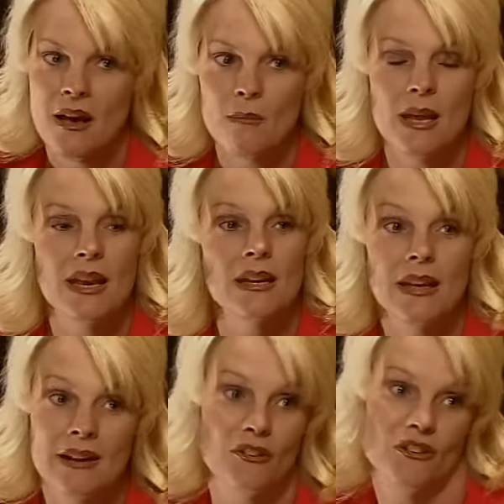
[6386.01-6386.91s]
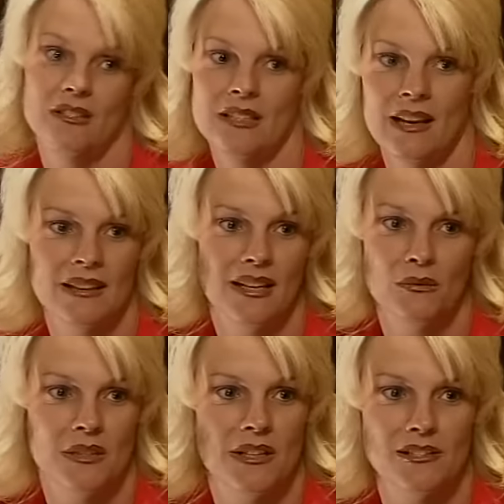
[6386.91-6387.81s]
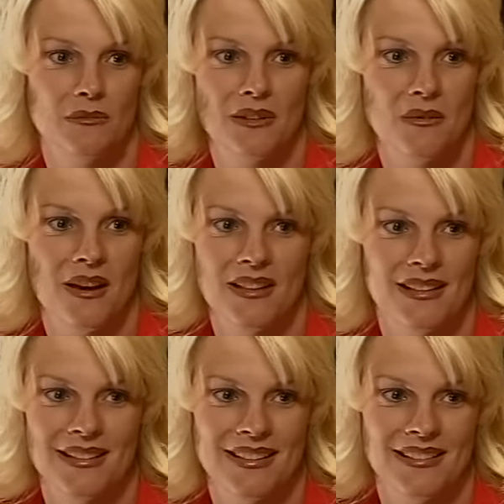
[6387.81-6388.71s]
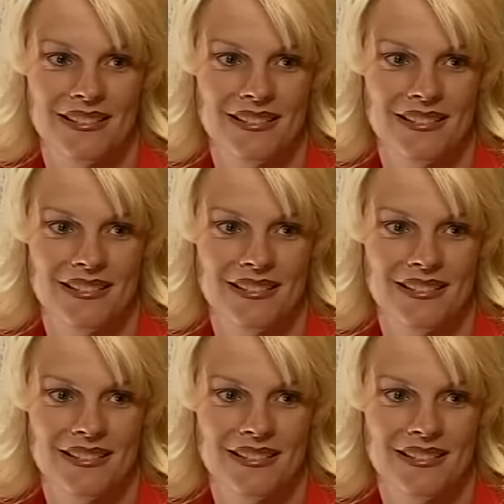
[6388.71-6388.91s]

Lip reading: And never did I think it would touch me the way that it did.